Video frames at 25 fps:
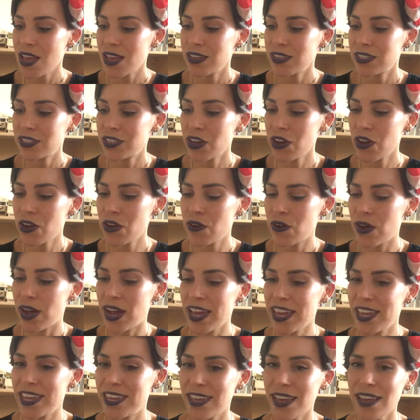So
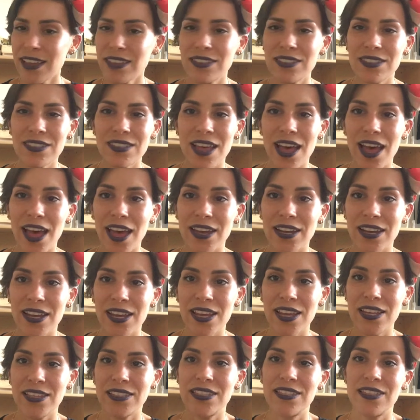I guess that
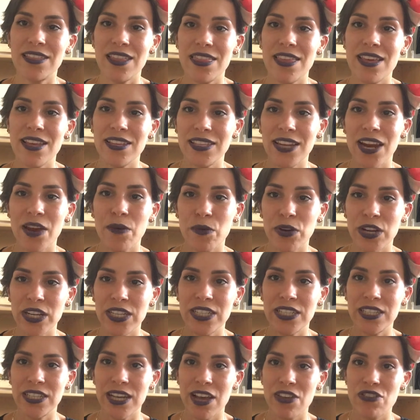is the things that I wanted
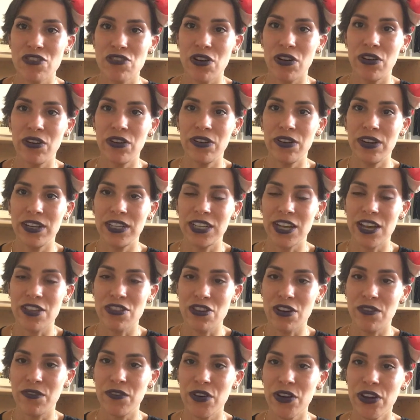to touch
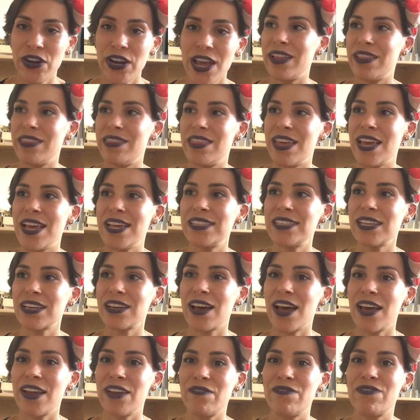off on. These are
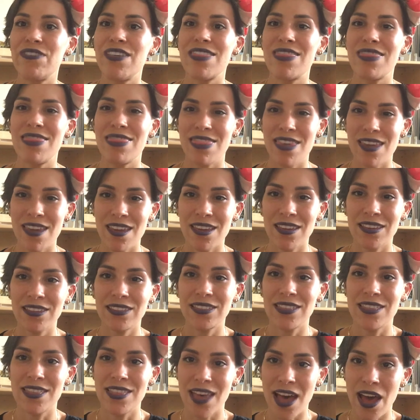kind of the
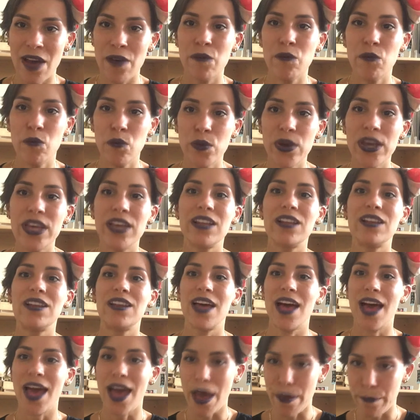things that
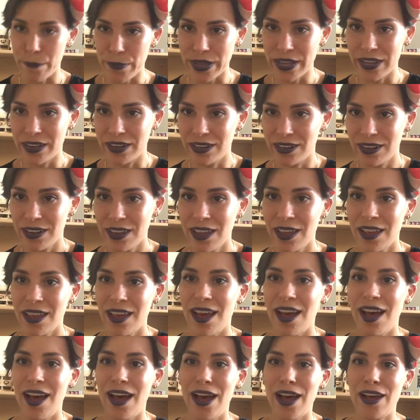will happen.
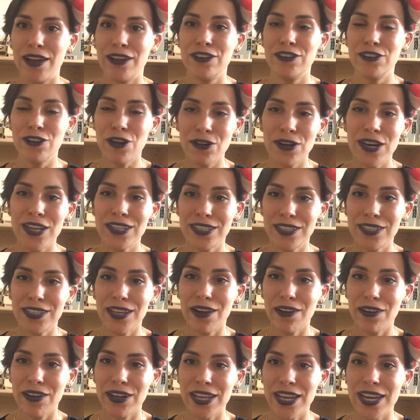Not
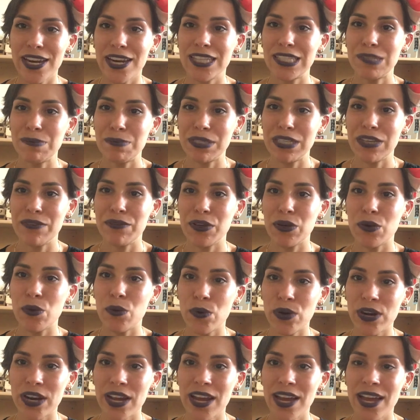necessarily in a specific
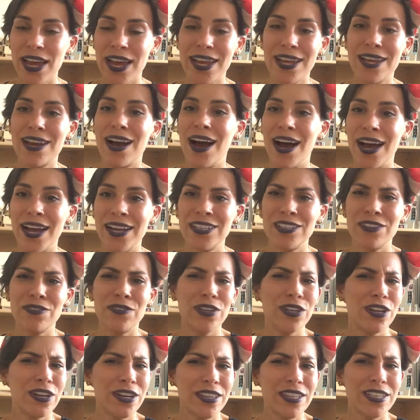order, and kind of
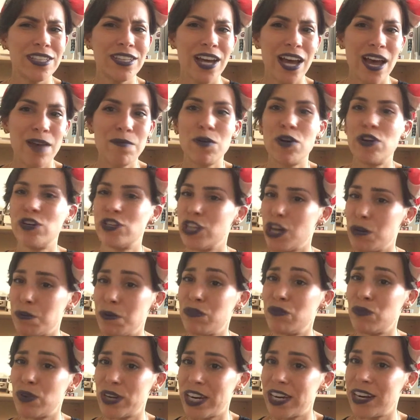a lot of the time on top
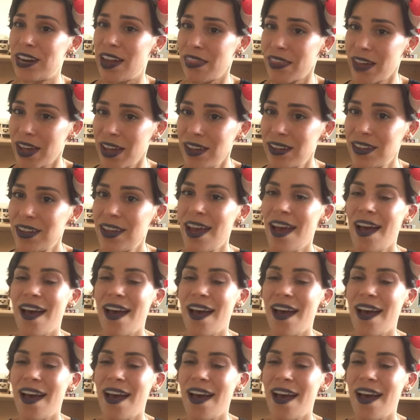of one another.